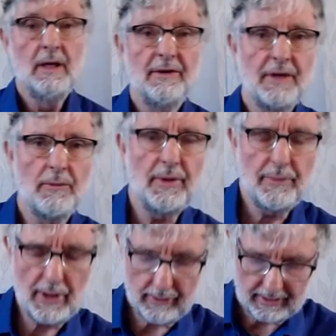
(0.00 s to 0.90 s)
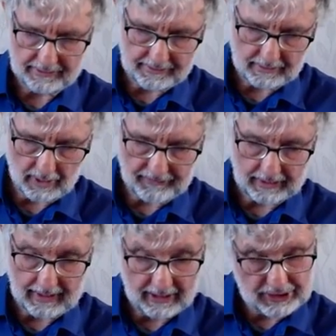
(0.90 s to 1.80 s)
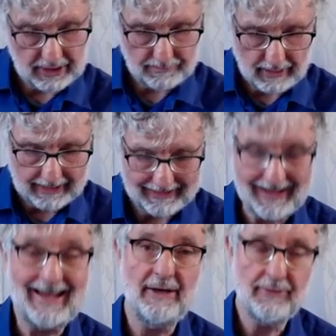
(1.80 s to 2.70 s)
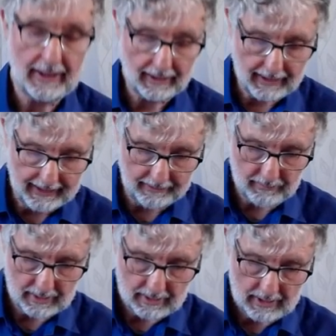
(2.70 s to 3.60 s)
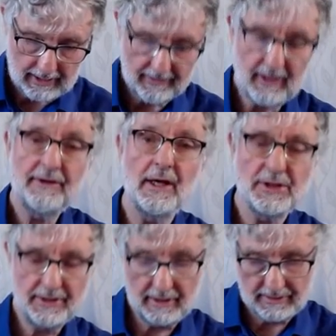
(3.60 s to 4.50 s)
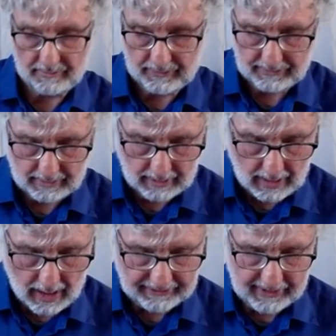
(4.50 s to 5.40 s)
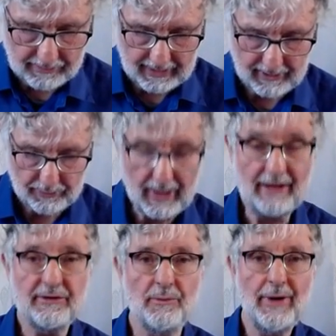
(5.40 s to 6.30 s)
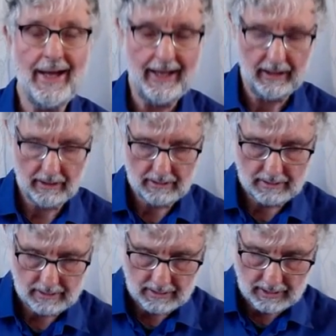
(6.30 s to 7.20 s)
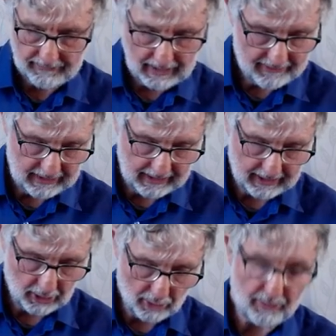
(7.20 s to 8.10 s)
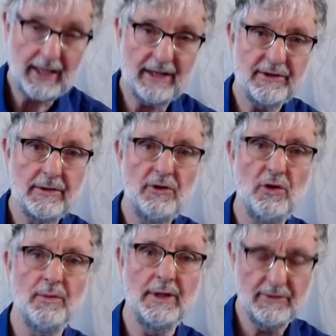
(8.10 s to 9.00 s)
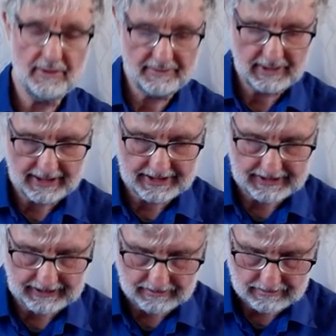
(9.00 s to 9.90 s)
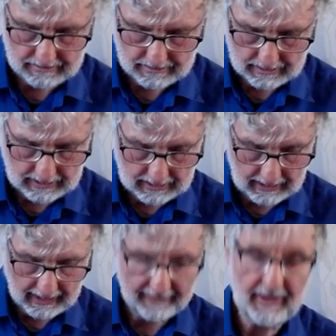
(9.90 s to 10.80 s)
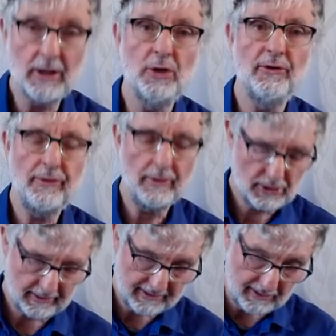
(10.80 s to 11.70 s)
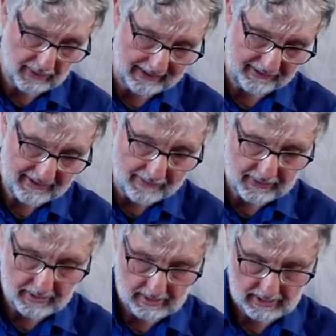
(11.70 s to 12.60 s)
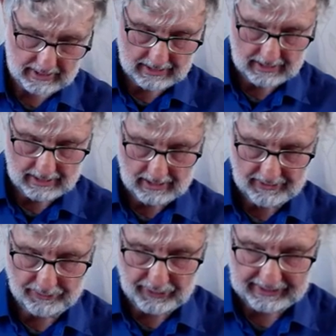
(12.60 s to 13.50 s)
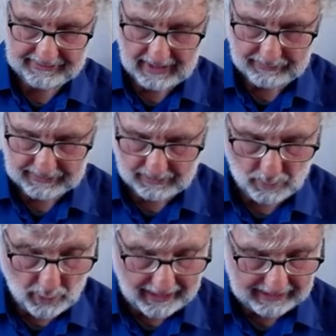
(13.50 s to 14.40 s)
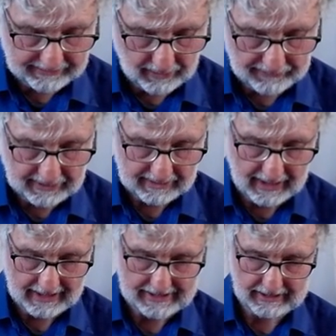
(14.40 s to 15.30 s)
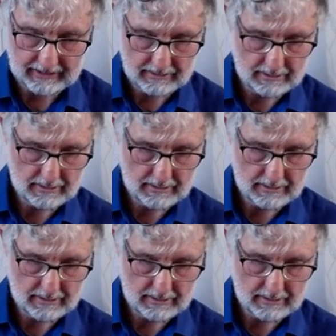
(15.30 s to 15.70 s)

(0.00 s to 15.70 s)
Some proponents of the culture might naively claim that such schisms are simply the price to pay for living in a complex human society, and that youth should simply accept the precepts and mores of society